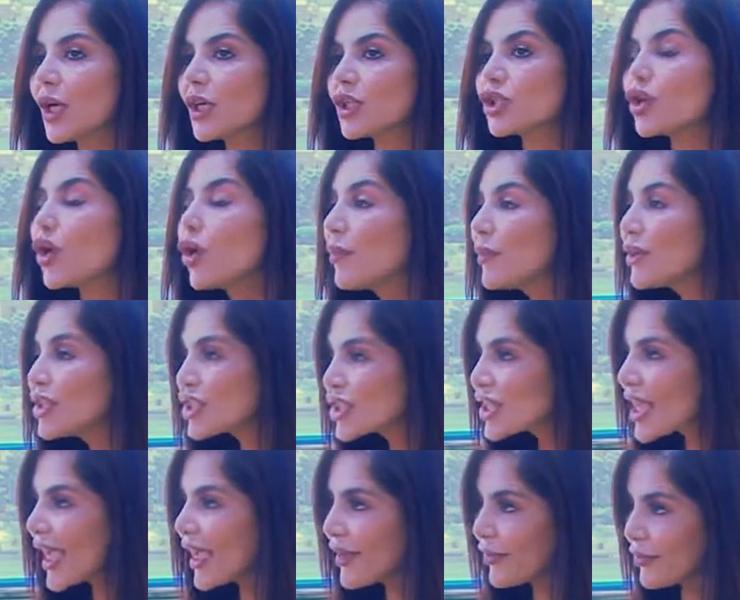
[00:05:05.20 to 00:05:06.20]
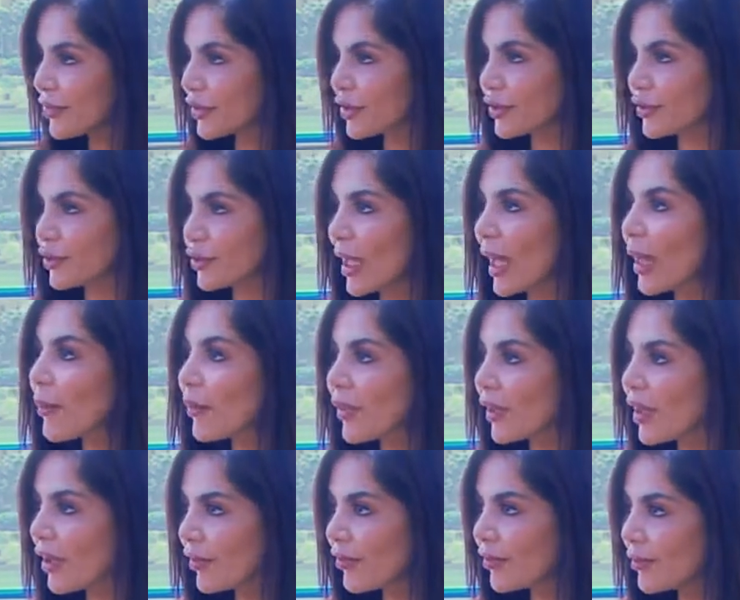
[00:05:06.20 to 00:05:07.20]
so much effort to help
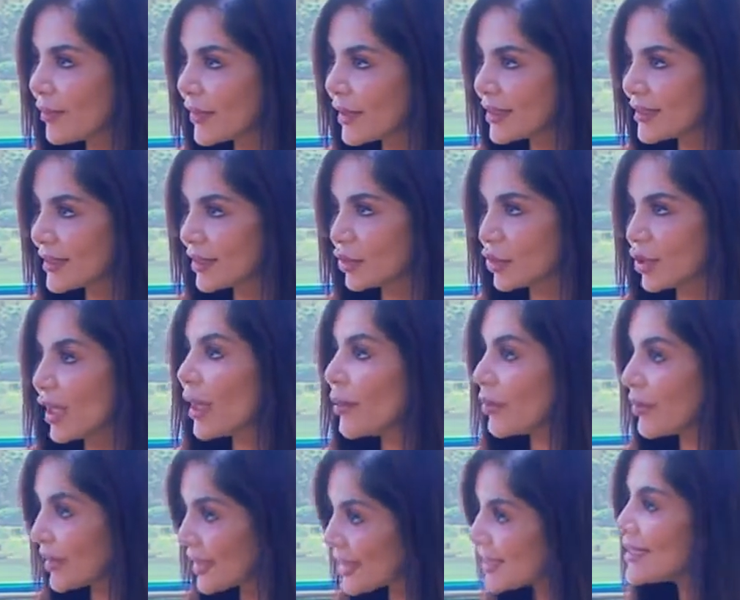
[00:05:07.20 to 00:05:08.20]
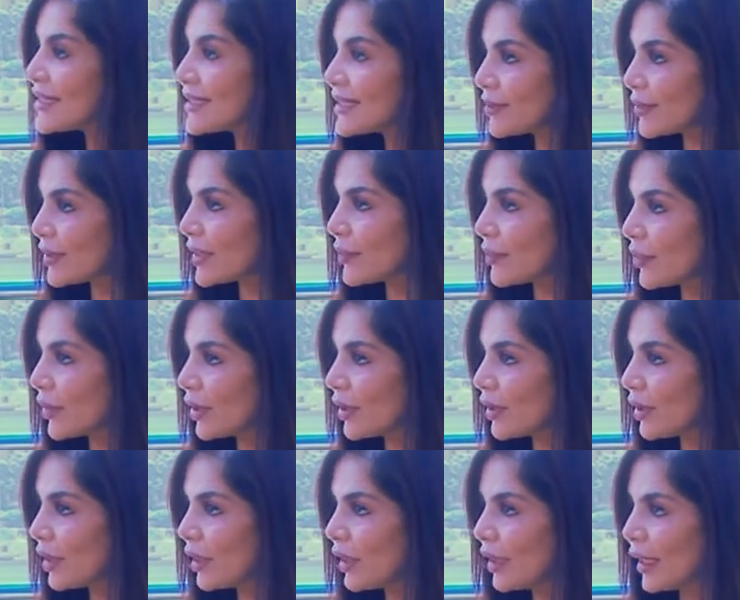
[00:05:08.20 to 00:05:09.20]
the government and to help the needy
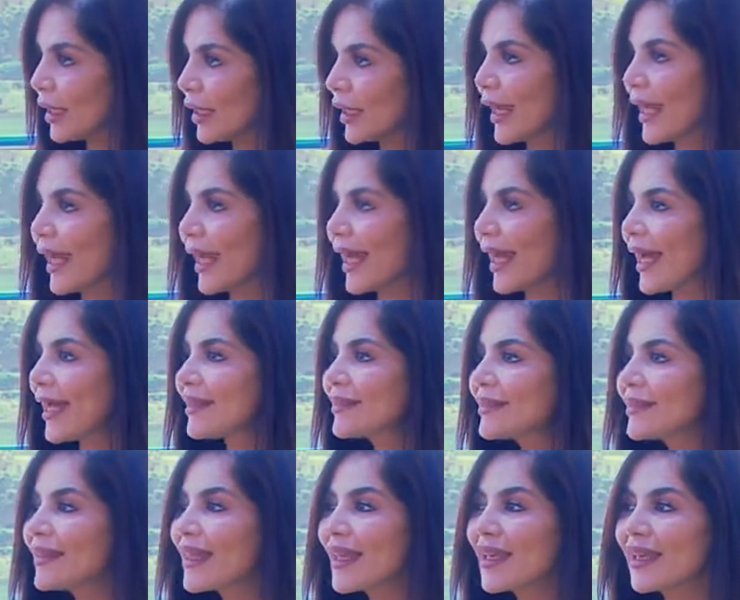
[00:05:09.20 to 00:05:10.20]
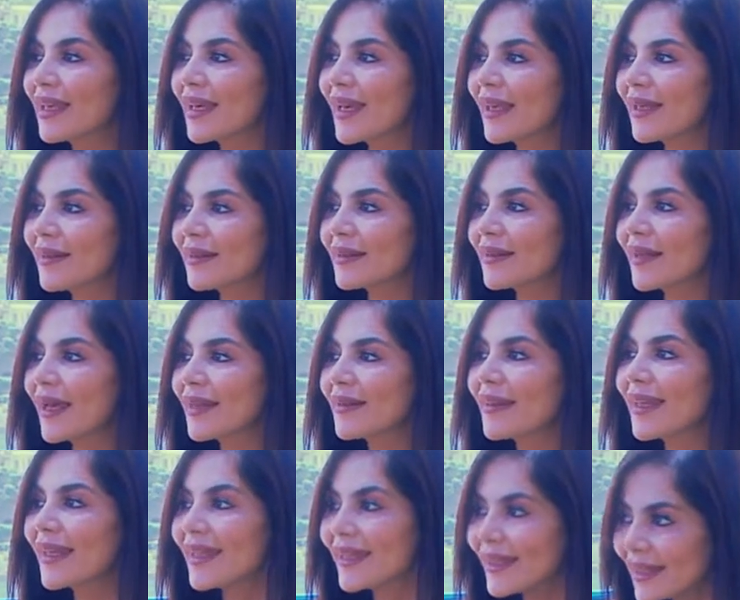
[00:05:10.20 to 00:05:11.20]
people, and
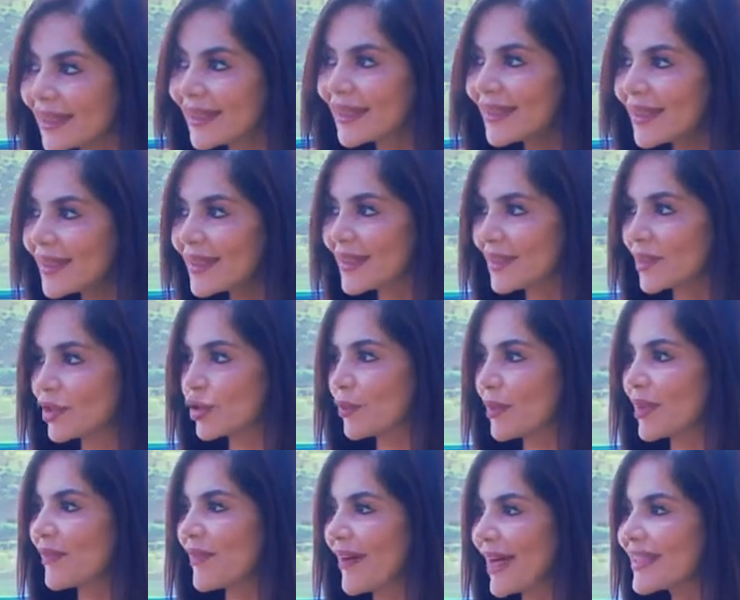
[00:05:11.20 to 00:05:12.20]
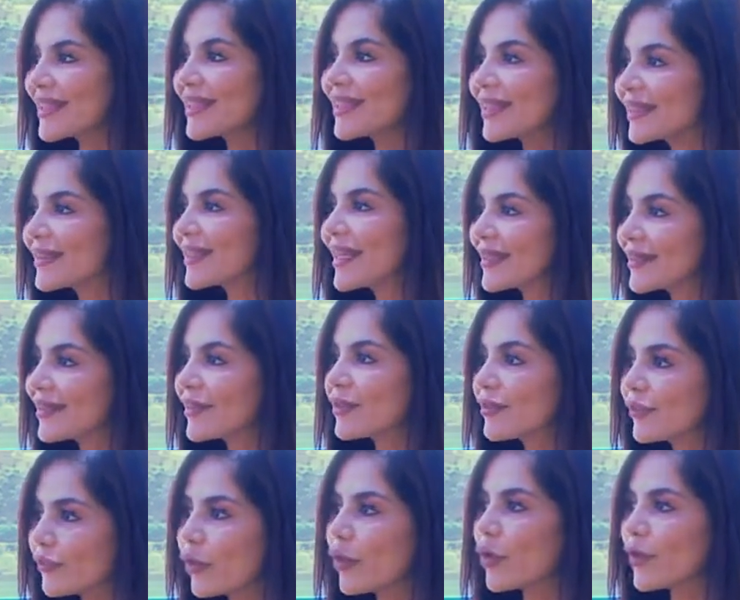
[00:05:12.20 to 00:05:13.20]
they need this to be facilitated
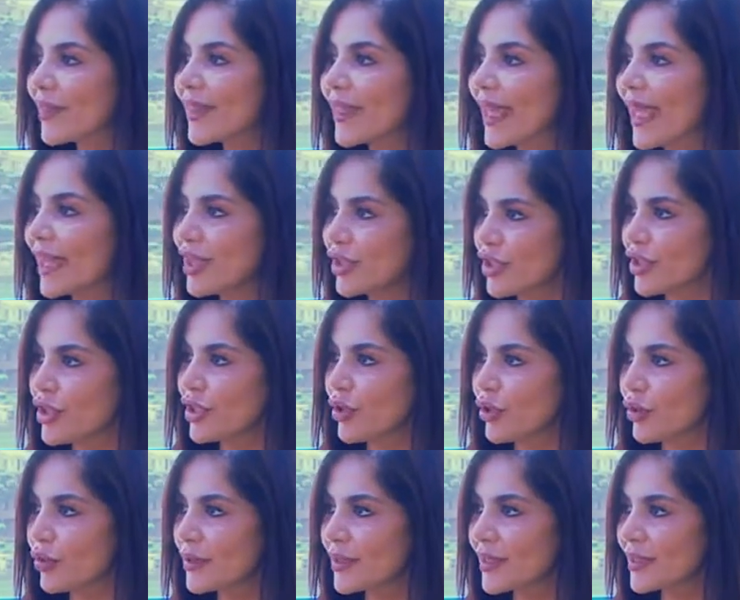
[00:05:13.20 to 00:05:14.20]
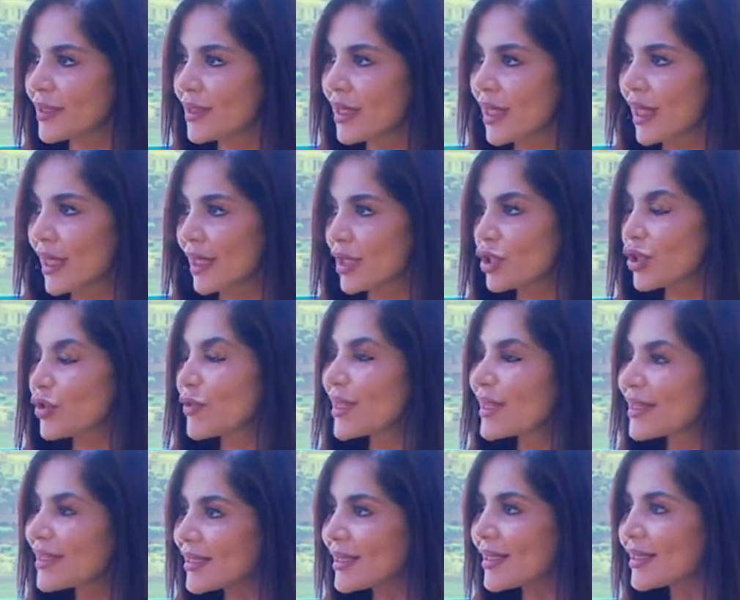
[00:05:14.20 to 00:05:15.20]
for the NGOs. So
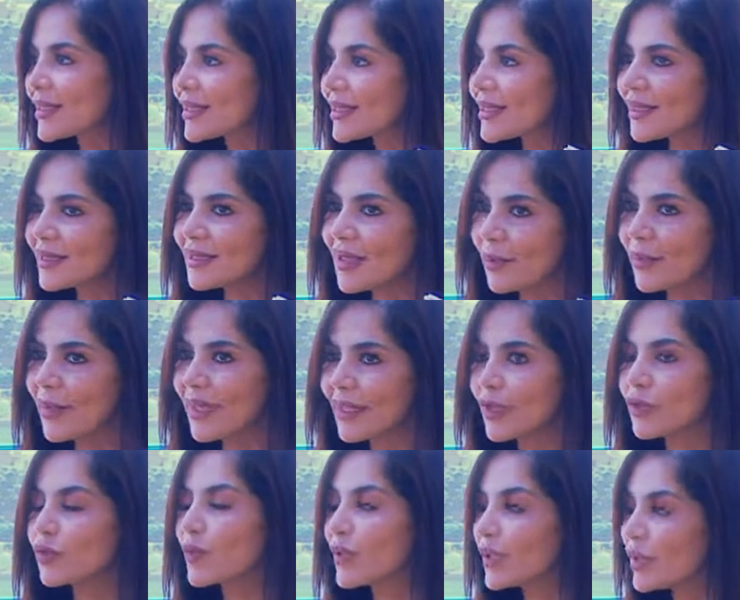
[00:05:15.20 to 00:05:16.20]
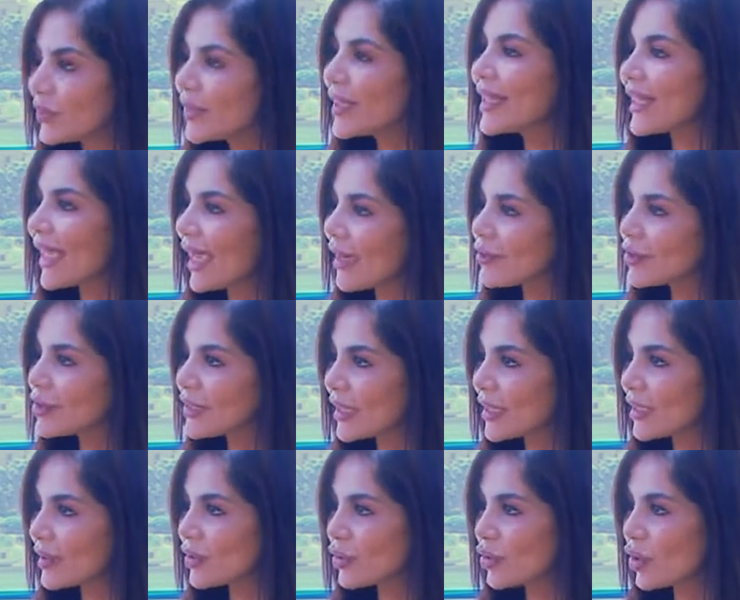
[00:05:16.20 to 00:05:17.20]
this is something that we really have to
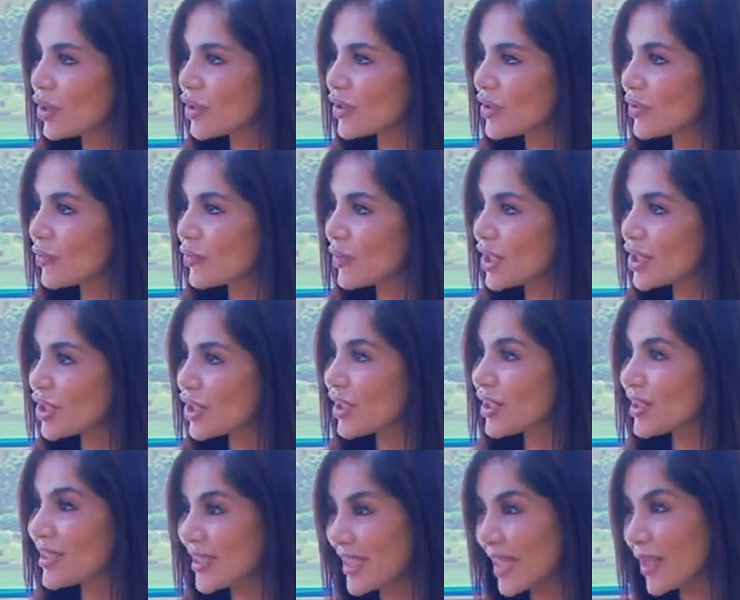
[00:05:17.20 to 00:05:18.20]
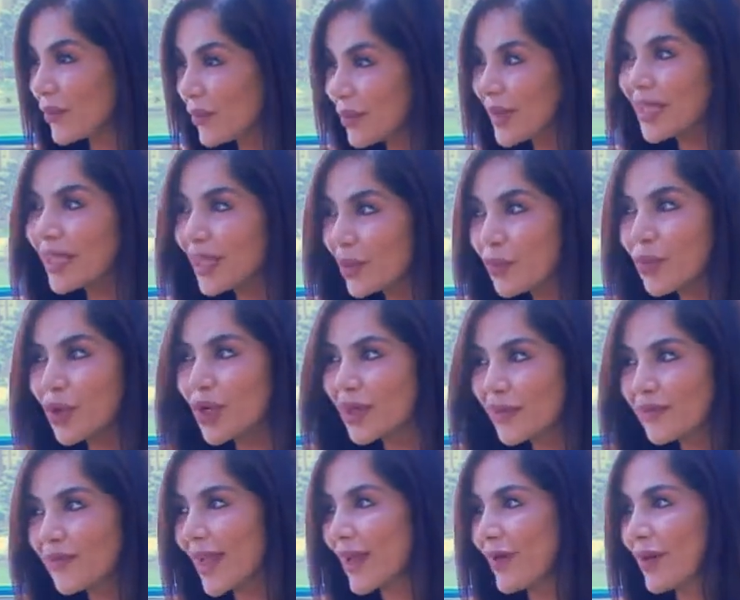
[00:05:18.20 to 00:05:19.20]
take into consideration, because they really
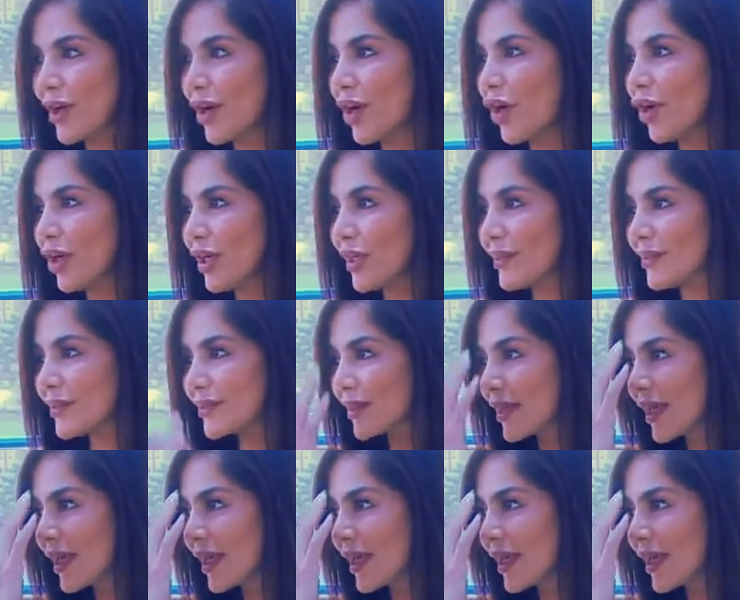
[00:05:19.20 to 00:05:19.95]
work very hard